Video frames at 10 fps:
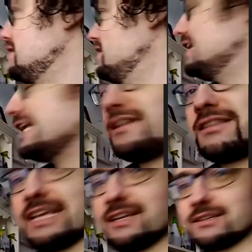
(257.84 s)
little
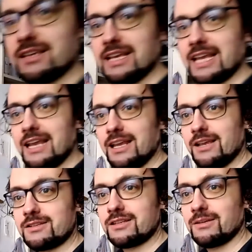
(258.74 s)
things that you get
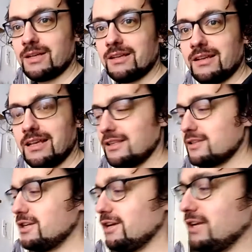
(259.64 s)
used to in the
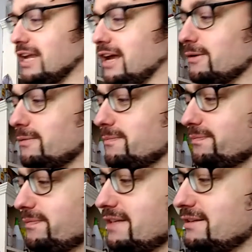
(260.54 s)
studio,
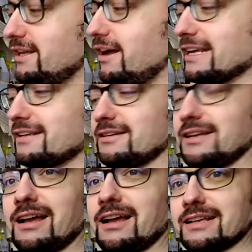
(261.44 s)
like
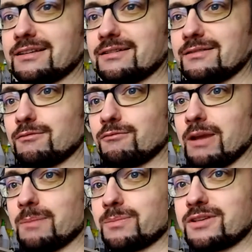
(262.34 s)

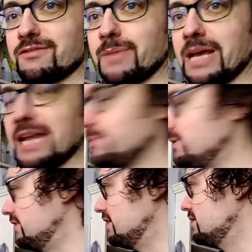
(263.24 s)
rips of paper
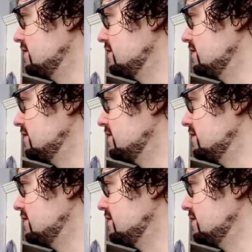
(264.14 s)
and